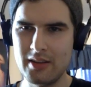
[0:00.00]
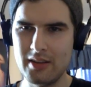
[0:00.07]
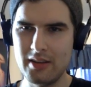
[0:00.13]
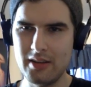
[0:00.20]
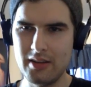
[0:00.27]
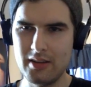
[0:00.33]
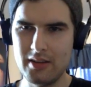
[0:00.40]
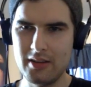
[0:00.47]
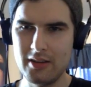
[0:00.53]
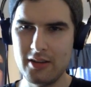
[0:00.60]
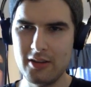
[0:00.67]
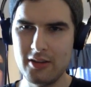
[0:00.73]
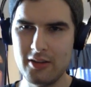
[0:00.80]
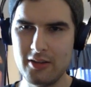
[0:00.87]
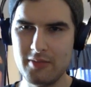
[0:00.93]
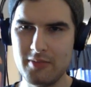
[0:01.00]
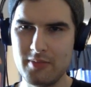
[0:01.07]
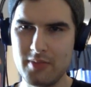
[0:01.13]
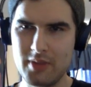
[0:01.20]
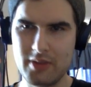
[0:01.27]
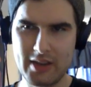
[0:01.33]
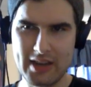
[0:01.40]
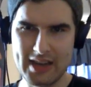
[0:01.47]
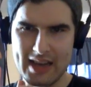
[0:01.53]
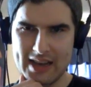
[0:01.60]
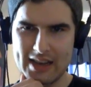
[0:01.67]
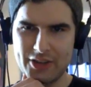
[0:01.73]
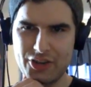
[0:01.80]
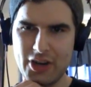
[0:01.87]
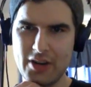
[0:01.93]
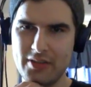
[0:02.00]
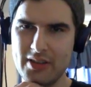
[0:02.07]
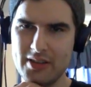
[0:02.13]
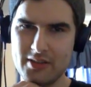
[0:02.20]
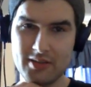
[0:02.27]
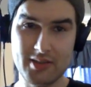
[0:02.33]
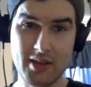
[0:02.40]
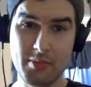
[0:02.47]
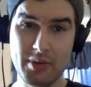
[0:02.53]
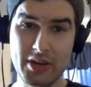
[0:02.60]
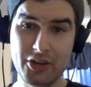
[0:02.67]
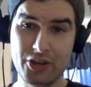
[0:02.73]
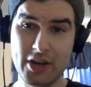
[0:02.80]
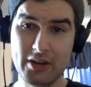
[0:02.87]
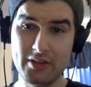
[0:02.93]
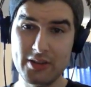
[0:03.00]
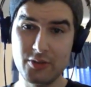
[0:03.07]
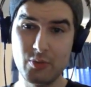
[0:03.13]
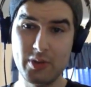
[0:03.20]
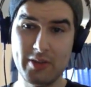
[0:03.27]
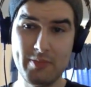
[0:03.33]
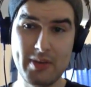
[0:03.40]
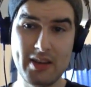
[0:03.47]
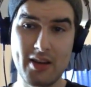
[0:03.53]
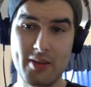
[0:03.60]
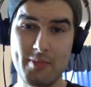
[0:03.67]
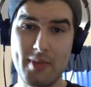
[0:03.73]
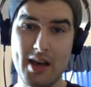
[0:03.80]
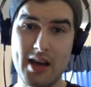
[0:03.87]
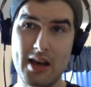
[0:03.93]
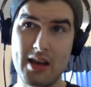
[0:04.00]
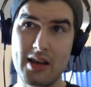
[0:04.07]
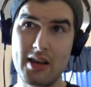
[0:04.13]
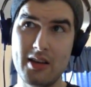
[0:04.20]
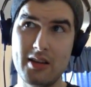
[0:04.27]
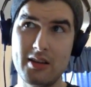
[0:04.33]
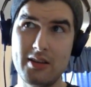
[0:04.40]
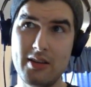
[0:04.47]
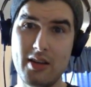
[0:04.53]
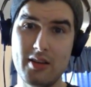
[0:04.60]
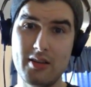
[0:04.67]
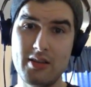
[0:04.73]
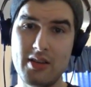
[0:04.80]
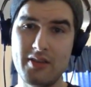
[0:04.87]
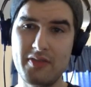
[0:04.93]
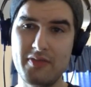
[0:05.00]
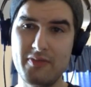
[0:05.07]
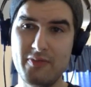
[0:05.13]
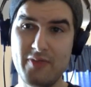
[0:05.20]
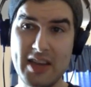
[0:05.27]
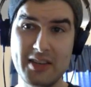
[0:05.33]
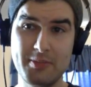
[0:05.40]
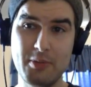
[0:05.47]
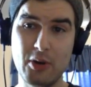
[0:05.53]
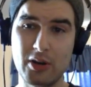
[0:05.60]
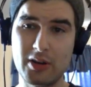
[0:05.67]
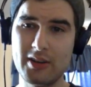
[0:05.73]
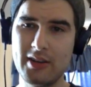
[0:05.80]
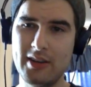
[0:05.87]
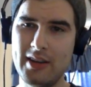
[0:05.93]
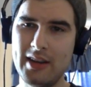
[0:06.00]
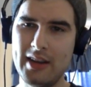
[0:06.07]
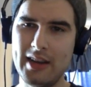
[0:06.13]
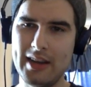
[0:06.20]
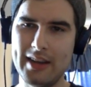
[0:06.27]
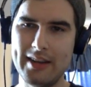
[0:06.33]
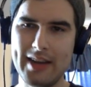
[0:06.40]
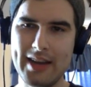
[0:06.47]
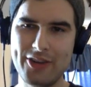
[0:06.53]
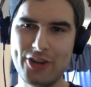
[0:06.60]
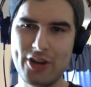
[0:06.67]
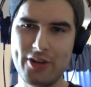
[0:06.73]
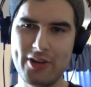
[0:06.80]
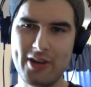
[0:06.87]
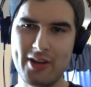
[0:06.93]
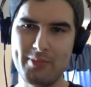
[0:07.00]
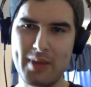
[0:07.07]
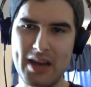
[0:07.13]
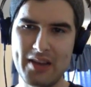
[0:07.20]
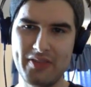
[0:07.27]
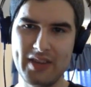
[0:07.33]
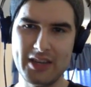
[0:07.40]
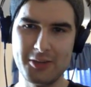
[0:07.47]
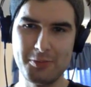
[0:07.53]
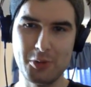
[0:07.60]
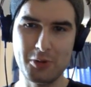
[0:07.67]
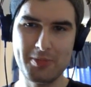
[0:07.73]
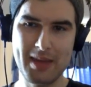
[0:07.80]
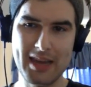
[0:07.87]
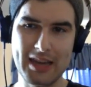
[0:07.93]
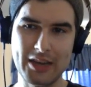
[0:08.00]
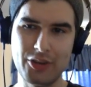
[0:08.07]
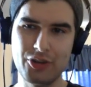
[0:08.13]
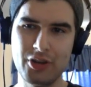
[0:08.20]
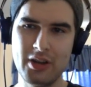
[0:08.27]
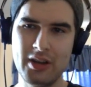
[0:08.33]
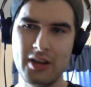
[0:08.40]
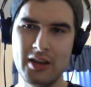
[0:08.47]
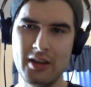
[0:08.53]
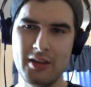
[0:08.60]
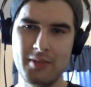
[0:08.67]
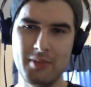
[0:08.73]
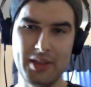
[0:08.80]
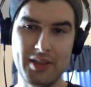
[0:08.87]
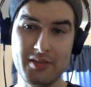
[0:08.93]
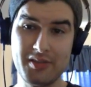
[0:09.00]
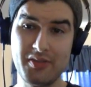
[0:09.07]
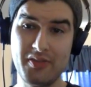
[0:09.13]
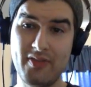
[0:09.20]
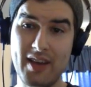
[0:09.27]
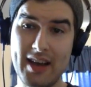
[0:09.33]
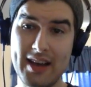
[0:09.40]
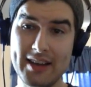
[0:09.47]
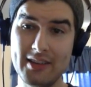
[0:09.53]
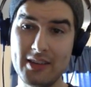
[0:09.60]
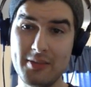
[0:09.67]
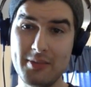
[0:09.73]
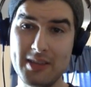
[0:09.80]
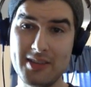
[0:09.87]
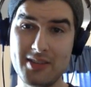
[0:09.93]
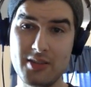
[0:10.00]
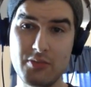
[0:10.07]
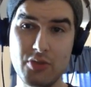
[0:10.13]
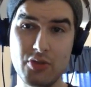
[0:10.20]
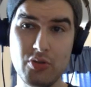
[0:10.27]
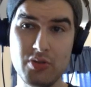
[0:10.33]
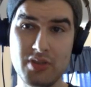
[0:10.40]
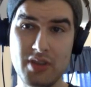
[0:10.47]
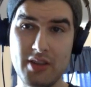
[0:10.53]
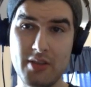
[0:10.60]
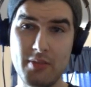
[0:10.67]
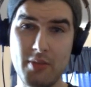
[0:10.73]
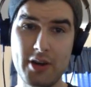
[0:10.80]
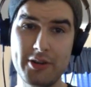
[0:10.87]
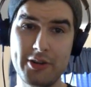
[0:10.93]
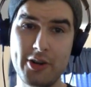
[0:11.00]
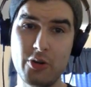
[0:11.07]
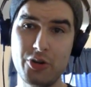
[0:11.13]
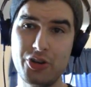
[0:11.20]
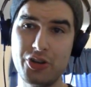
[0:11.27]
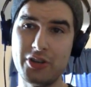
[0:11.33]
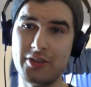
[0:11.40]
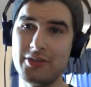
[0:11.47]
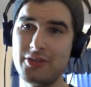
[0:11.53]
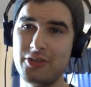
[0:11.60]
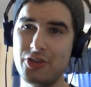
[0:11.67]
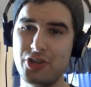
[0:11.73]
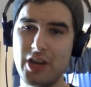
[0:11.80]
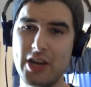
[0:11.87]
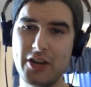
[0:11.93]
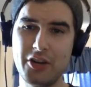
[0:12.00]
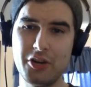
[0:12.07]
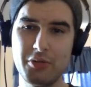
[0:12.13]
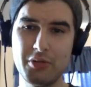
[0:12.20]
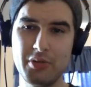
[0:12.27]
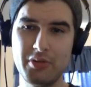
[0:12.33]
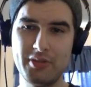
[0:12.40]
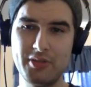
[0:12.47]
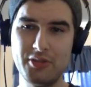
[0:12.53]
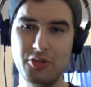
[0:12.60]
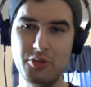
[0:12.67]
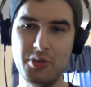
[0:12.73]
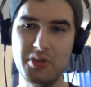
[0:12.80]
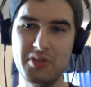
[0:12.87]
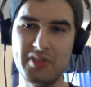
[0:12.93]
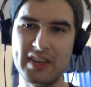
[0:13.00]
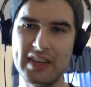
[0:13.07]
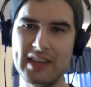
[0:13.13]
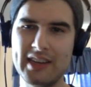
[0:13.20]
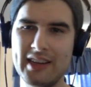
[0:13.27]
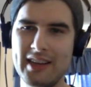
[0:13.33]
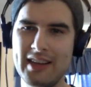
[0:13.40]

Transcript: Okay, yeah, I shared this. Somebody shared this with me on my on Facebook, and I shared it on my Facebook page. But there's finally been some news on The Modern Ocean, Shane Carruth's new movie.